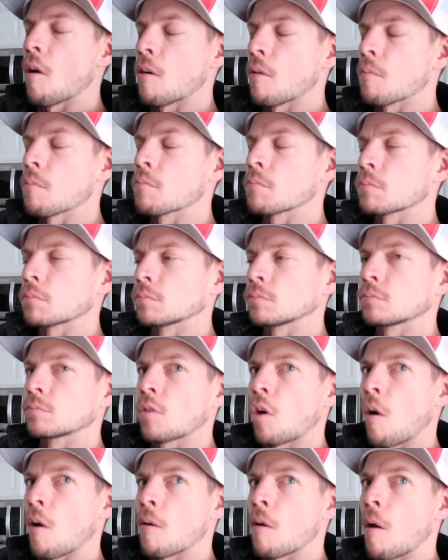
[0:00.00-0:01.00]
I remember you
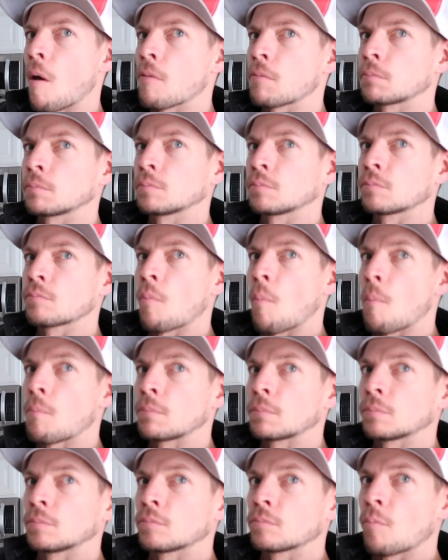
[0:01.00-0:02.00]
gave a
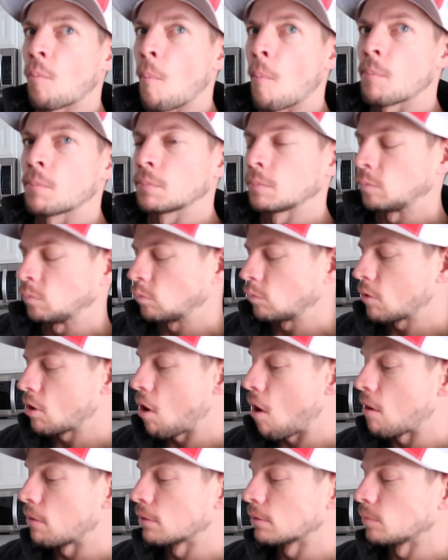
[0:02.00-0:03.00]
bunch of girls
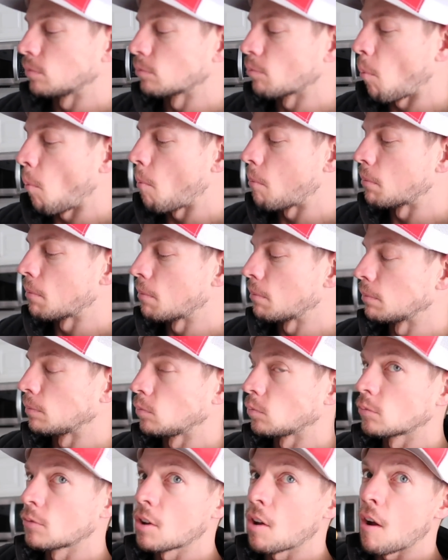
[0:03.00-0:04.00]
things. Oh, I
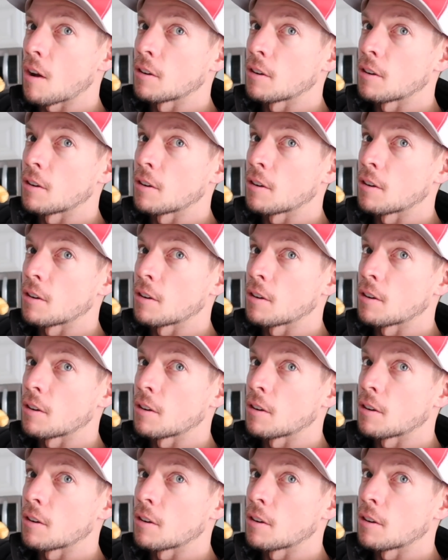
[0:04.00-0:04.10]
God, was